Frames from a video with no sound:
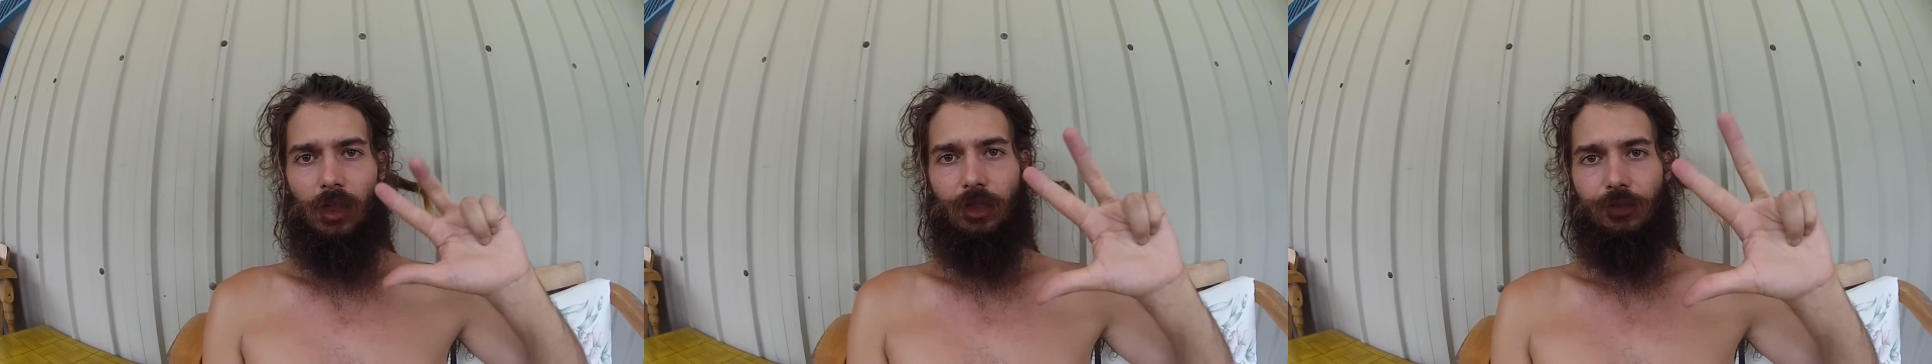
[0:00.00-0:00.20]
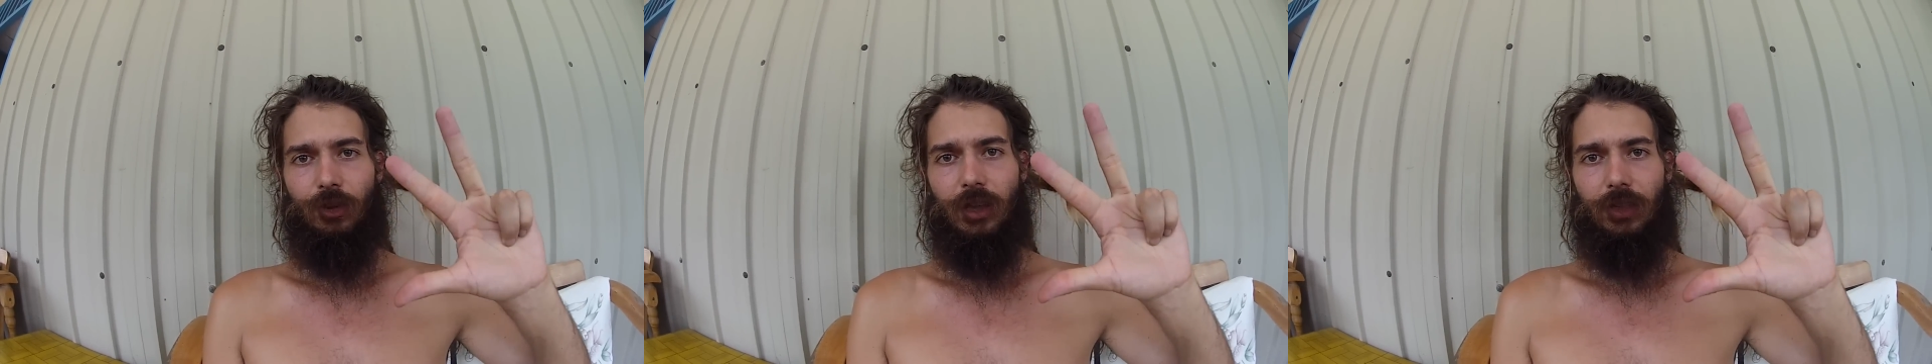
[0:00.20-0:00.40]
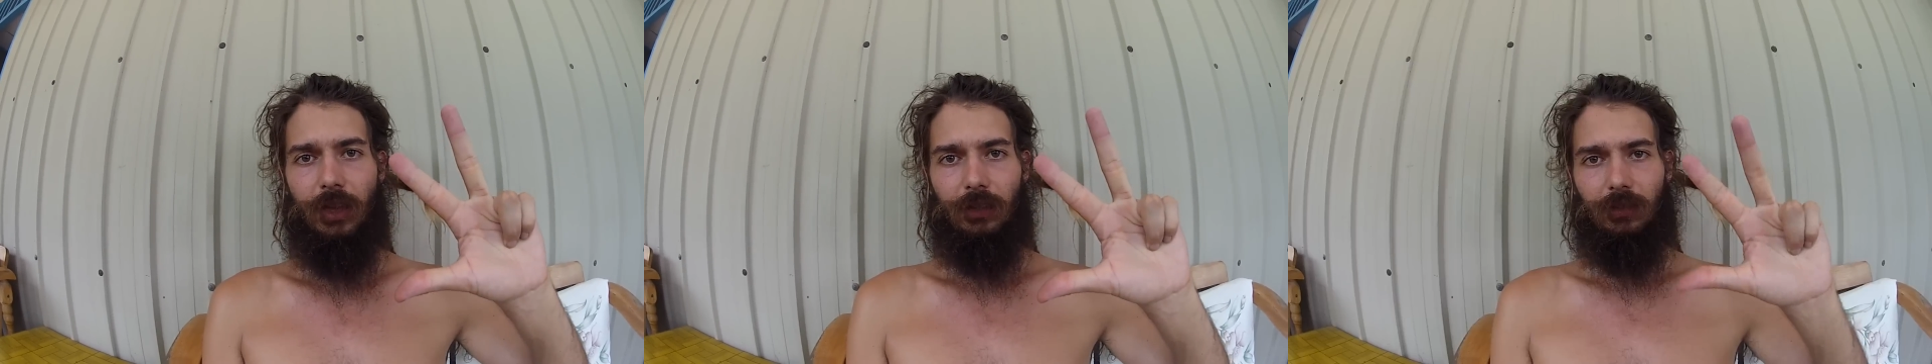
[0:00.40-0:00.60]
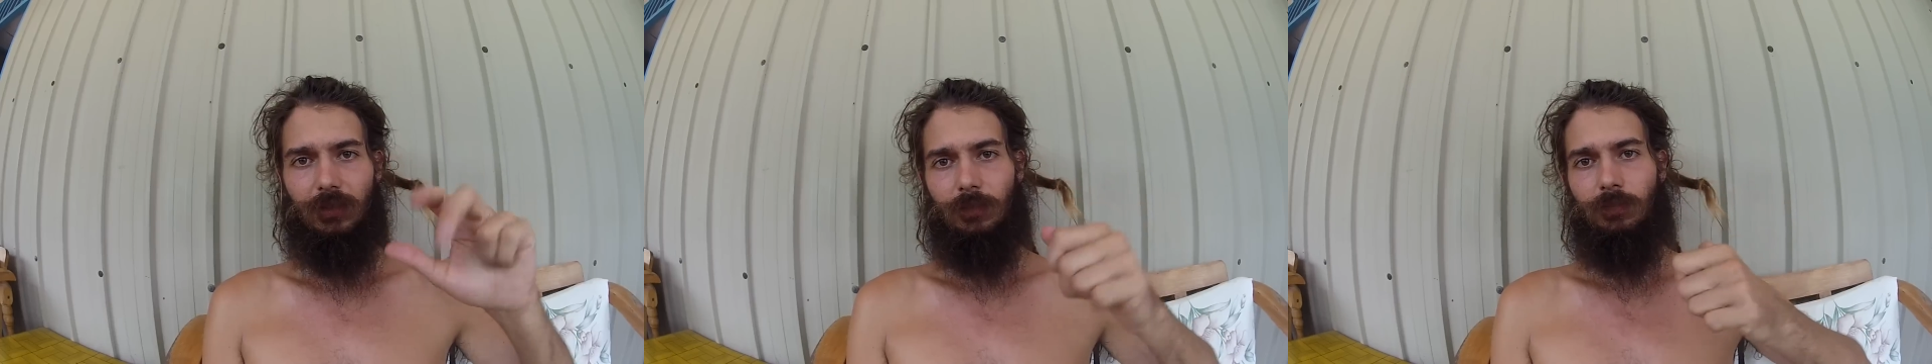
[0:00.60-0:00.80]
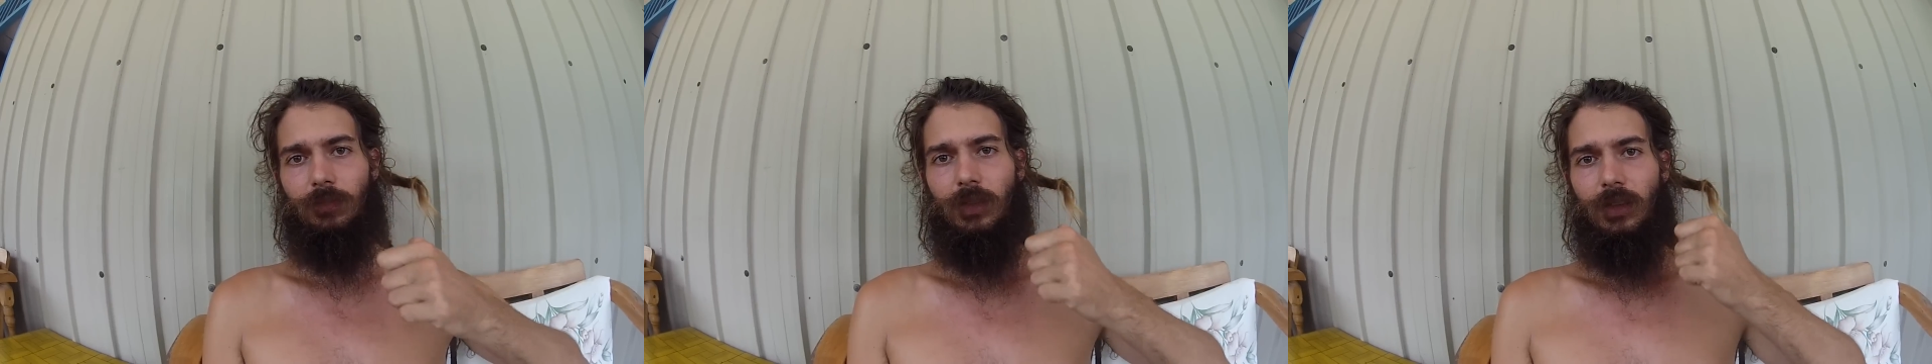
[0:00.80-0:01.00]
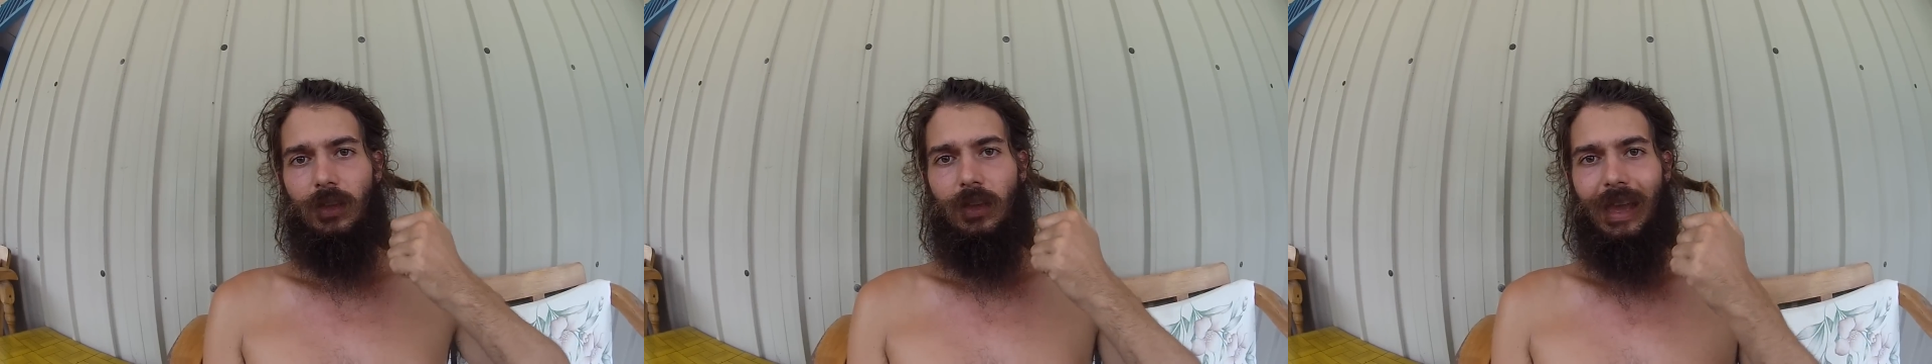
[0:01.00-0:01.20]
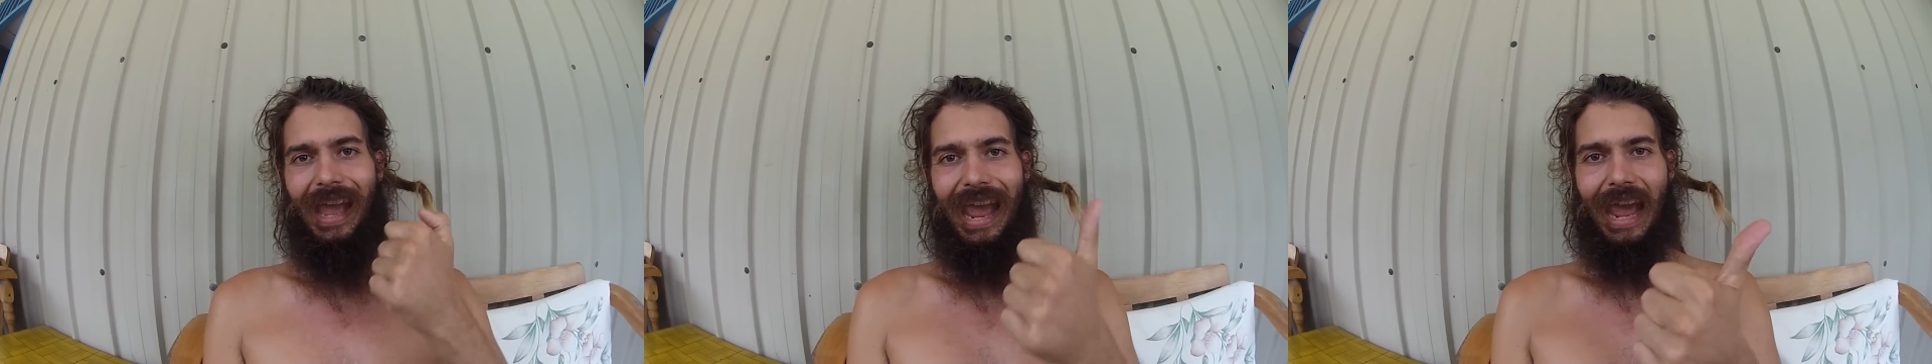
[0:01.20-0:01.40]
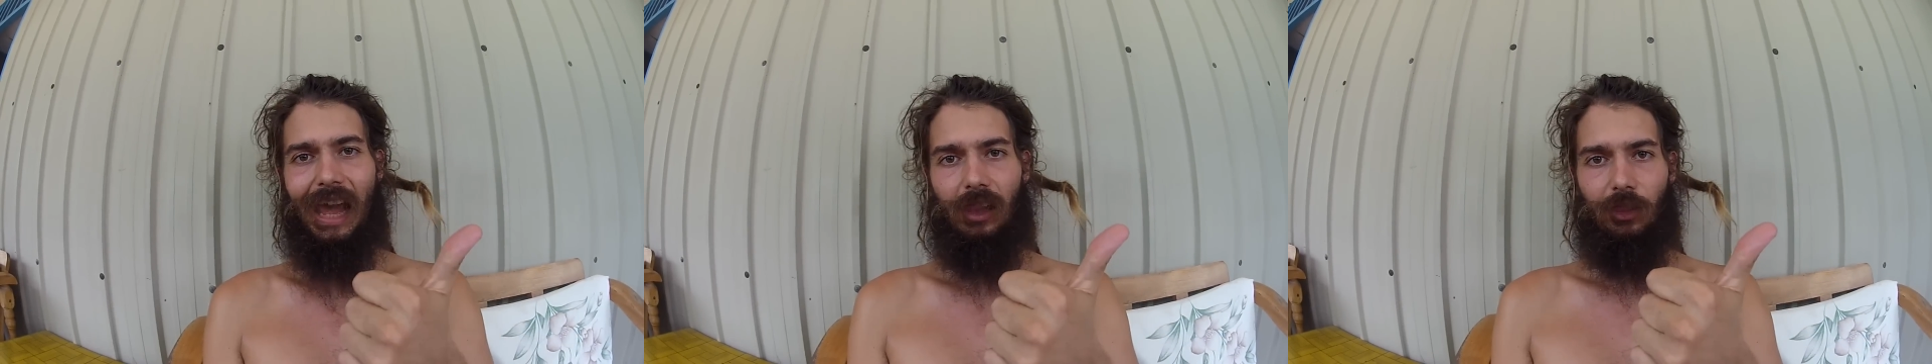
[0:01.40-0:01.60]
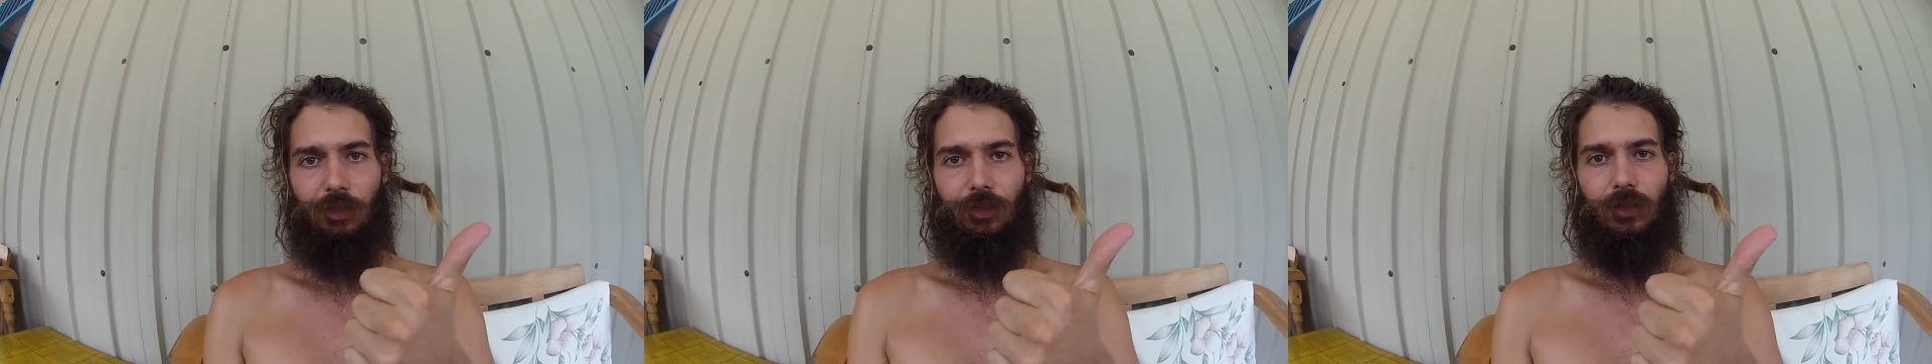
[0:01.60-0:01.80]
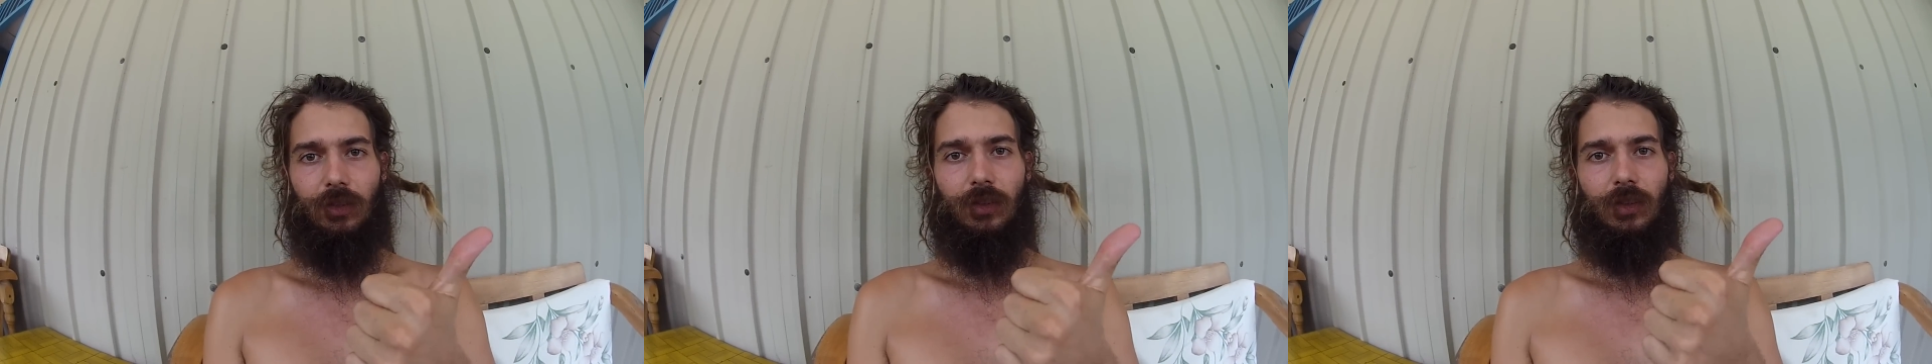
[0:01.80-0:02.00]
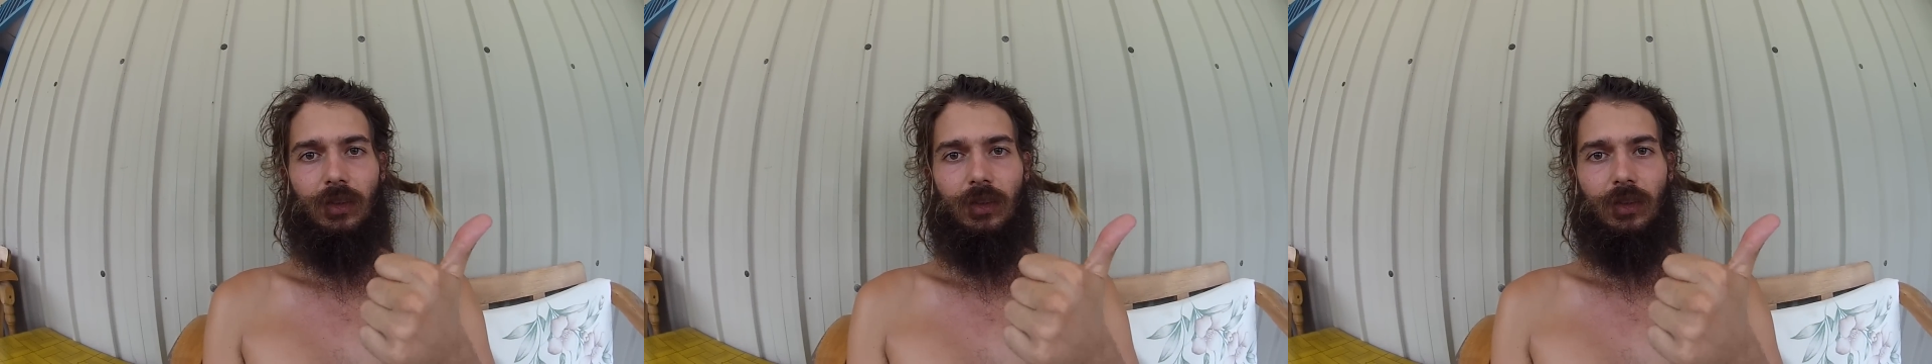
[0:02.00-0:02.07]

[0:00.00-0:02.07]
Three things. Health.